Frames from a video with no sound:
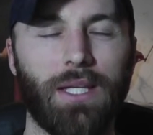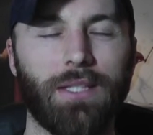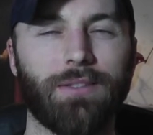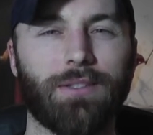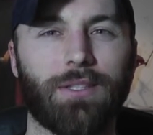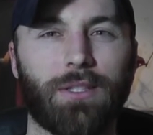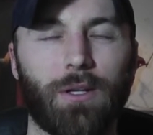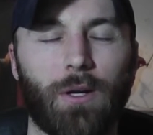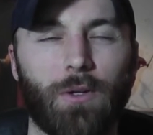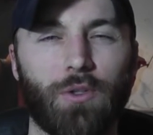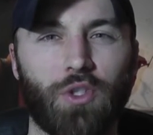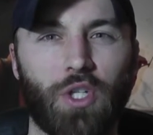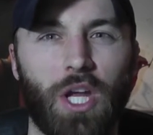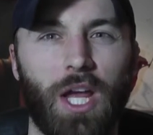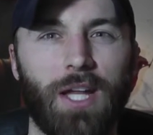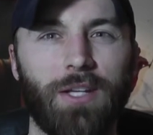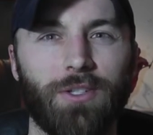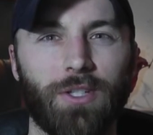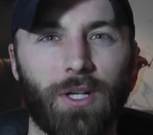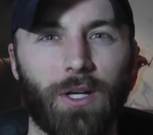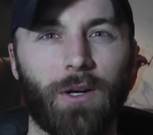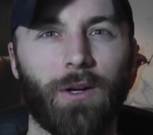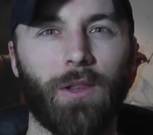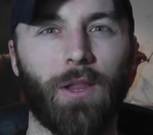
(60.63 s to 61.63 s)
can start
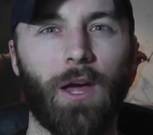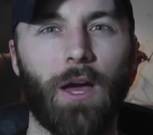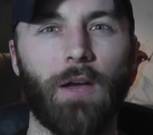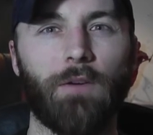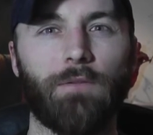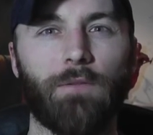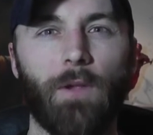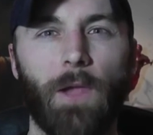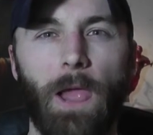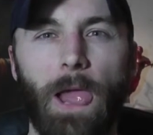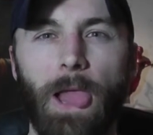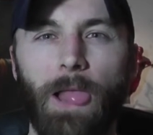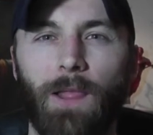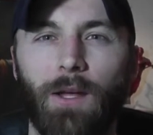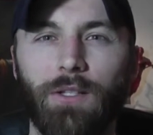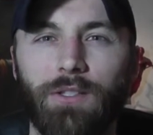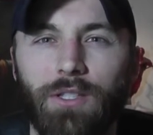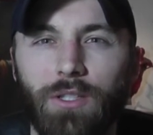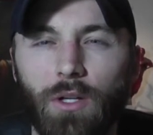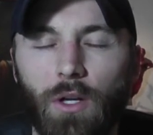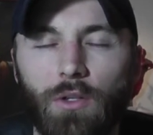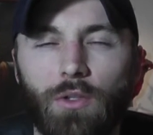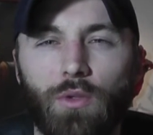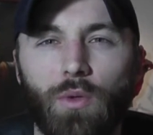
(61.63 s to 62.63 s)
changing our life.
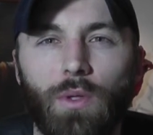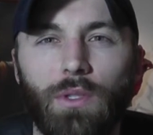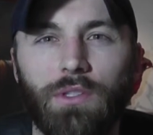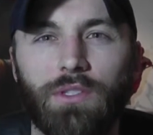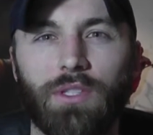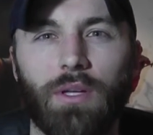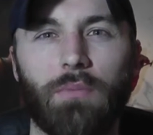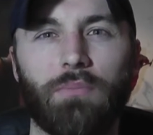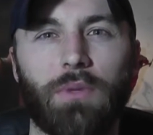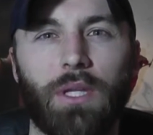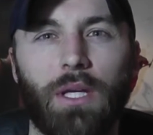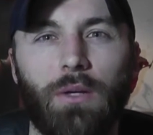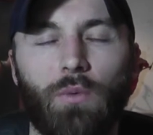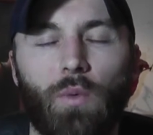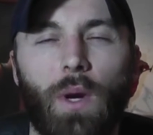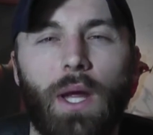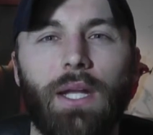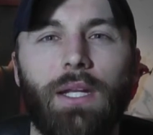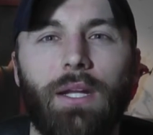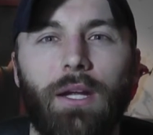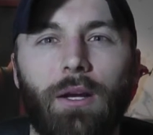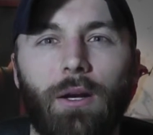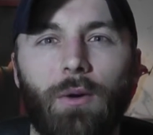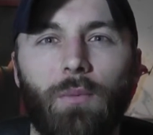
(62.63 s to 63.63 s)
Let's start doing something
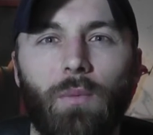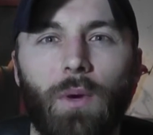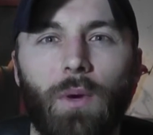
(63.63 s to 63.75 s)
right here,